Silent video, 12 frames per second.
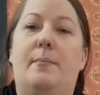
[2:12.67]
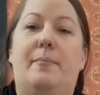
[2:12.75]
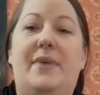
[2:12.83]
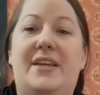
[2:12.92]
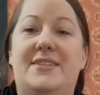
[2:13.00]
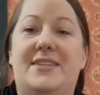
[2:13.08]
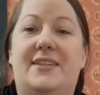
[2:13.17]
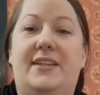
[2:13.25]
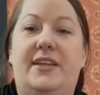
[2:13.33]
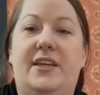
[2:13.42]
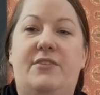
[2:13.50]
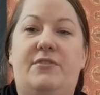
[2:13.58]

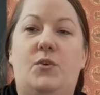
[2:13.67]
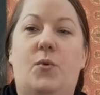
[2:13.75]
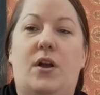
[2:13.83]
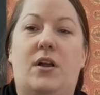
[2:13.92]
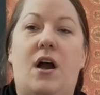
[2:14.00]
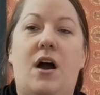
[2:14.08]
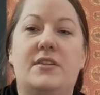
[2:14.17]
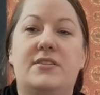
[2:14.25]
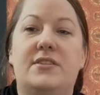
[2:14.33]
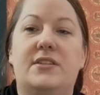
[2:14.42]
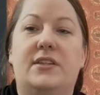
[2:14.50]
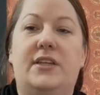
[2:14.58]
Basically, if you are
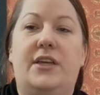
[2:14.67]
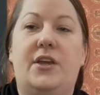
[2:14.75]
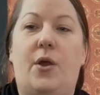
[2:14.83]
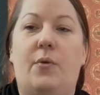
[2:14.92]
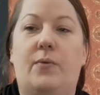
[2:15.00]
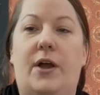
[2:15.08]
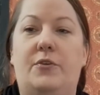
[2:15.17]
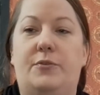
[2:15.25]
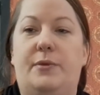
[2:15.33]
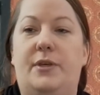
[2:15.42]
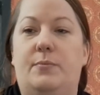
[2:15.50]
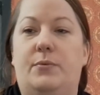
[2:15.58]
constantly around
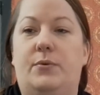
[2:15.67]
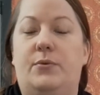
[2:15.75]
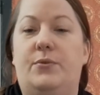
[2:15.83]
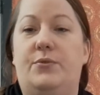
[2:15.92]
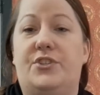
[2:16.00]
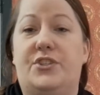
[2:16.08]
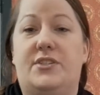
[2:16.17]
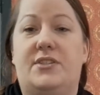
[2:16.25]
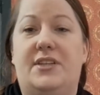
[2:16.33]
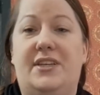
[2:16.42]
people who just